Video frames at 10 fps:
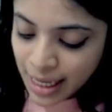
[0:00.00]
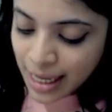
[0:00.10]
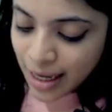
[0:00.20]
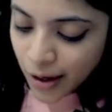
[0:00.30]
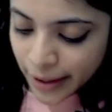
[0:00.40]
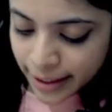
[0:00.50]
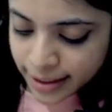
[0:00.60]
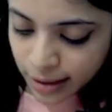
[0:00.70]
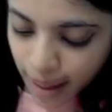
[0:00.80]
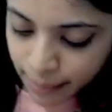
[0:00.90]
Okay,
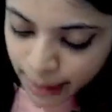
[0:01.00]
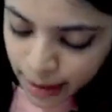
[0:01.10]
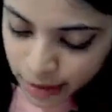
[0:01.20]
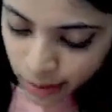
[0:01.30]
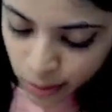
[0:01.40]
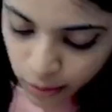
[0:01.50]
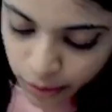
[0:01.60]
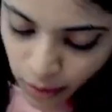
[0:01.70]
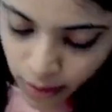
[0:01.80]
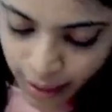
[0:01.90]
so coming to
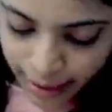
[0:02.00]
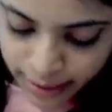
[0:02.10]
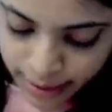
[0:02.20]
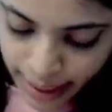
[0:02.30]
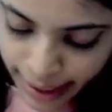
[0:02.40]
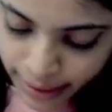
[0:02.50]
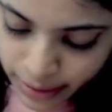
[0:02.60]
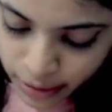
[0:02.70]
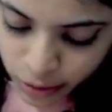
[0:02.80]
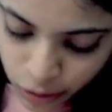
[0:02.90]
your
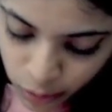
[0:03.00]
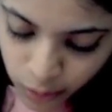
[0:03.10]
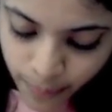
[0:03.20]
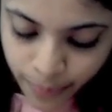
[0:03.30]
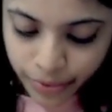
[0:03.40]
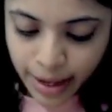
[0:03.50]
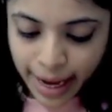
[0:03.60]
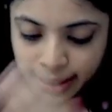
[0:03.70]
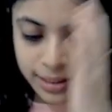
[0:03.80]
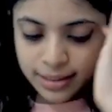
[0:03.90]
exercise. So the
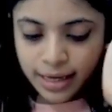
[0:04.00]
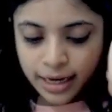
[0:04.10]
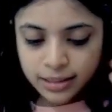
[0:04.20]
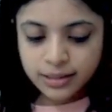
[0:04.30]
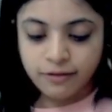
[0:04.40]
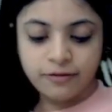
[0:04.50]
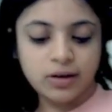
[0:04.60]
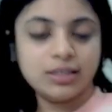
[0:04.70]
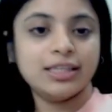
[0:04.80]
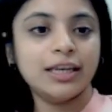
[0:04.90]
exercise, the
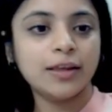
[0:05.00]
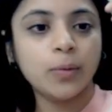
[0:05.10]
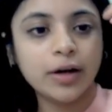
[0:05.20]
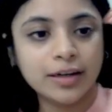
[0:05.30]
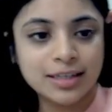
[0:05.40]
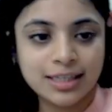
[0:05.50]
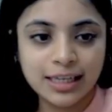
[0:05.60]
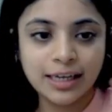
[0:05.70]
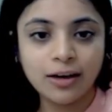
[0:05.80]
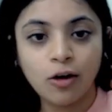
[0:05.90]
first thing that we're going to
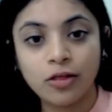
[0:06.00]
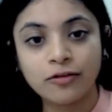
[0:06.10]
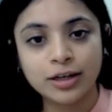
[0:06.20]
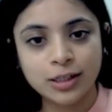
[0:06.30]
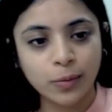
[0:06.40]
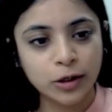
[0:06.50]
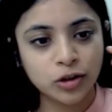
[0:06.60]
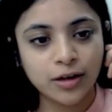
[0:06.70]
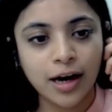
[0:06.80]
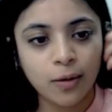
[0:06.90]
see, or the first
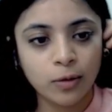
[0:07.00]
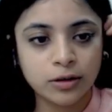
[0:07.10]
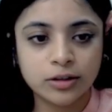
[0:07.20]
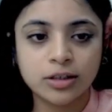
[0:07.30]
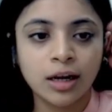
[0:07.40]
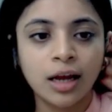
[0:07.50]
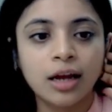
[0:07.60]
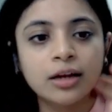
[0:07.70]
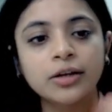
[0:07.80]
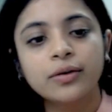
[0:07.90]
question that I want
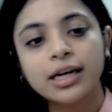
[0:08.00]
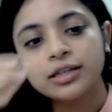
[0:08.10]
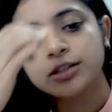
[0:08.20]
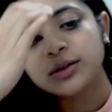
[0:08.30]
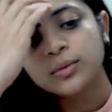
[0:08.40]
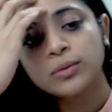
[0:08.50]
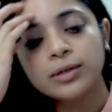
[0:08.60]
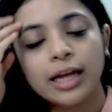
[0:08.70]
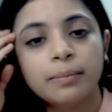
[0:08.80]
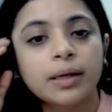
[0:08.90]
you guys to
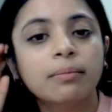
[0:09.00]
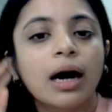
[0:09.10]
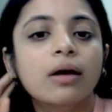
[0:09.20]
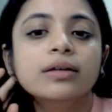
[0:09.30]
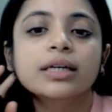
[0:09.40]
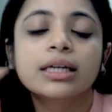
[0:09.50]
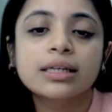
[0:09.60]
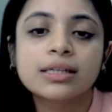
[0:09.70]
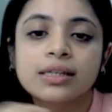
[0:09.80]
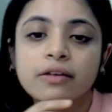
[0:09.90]
tell me about
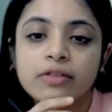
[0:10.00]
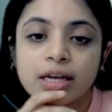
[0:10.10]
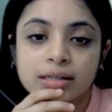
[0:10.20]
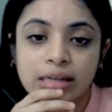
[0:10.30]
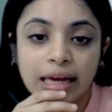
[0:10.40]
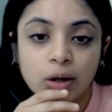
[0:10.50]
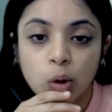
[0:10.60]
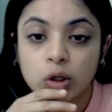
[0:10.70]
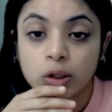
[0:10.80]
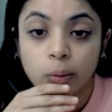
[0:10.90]
is, if there's an
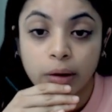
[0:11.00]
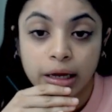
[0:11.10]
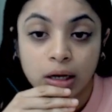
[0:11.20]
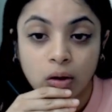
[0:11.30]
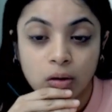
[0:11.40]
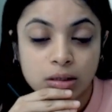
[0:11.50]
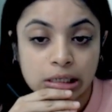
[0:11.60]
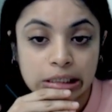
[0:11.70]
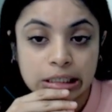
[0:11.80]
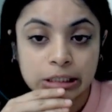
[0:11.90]
earthquake
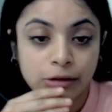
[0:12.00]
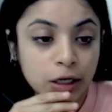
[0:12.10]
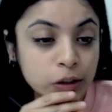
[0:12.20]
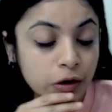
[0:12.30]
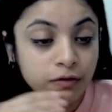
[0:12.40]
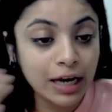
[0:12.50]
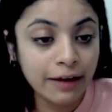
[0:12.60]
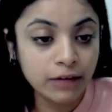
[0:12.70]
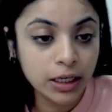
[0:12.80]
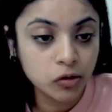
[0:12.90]
causing destruction of
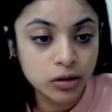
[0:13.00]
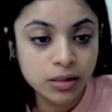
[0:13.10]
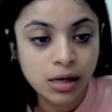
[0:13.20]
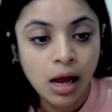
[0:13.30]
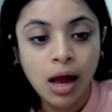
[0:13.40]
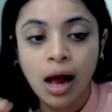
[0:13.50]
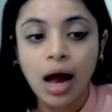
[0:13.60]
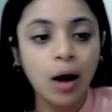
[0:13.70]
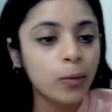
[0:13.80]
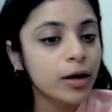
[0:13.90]
livelihoods,
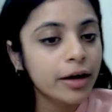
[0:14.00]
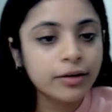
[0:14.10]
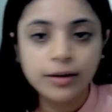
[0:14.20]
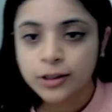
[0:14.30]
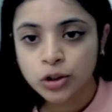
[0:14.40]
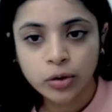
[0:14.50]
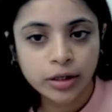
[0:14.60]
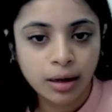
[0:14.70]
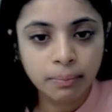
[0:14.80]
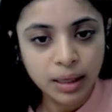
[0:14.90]
how will I really show it
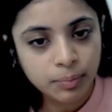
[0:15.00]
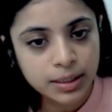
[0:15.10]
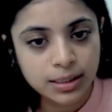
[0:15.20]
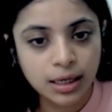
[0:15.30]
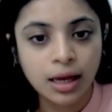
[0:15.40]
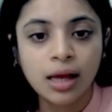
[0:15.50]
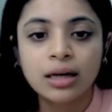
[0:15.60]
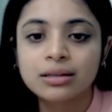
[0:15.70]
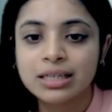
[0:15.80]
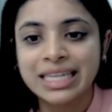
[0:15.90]
on PPC?
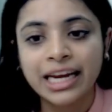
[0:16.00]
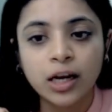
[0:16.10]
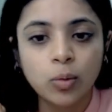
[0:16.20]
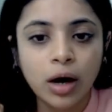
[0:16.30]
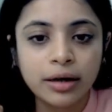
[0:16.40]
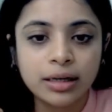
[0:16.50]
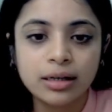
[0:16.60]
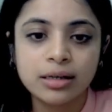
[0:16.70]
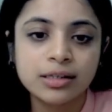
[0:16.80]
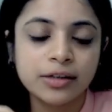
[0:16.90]
The second one
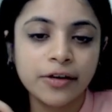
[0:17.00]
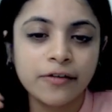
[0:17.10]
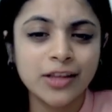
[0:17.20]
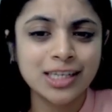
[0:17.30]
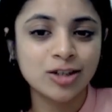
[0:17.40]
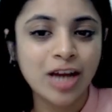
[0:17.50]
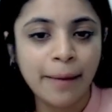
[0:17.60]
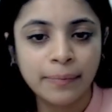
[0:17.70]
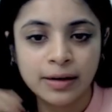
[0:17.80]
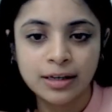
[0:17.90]
is, if there's
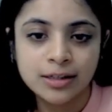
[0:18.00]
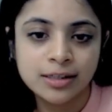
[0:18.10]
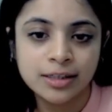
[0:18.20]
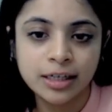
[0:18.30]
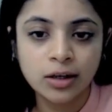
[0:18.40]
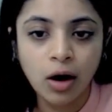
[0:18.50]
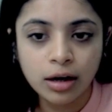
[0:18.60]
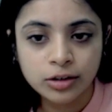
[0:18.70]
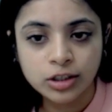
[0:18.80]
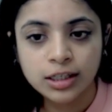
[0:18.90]
Japanese
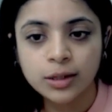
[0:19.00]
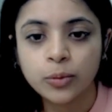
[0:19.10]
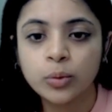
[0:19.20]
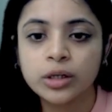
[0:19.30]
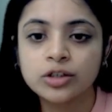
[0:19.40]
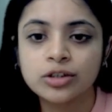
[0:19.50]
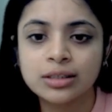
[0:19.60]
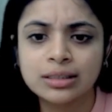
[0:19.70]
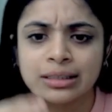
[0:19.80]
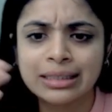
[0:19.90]
technology, which
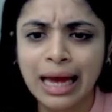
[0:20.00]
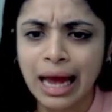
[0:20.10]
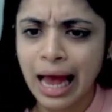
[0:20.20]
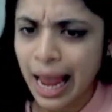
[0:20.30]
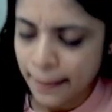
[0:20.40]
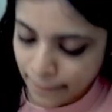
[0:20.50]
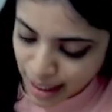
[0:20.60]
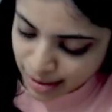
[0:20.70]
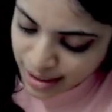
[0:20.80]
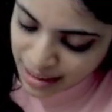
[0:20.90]
is, I
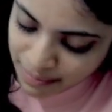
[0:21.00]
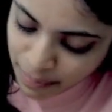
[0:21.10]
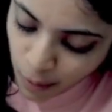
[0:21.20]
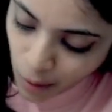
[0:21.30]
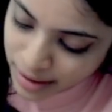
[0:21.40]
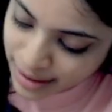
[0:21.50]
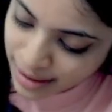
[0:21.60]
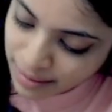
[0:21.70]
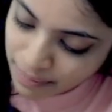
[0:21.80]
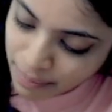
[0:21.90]
meant,
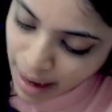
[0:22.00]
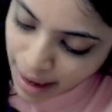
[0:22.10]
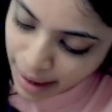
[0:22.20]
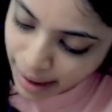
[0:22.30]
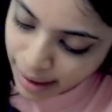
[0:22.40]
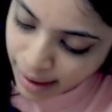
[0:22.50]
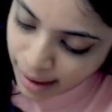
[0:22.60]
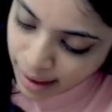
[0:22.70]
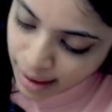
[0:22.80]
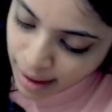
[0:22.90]
imported by
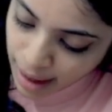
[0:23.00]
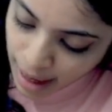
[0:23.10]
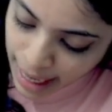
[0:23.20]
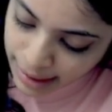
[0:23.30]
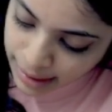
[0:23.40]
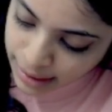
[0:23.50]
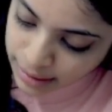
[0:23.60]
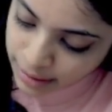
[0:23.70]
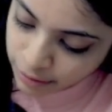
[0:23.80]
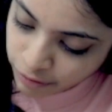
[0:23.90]
an
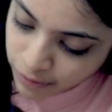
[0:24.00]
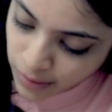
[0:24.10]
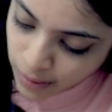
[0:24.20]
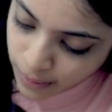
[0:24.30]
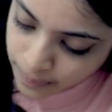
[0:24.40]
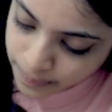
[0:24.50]
Indian firm.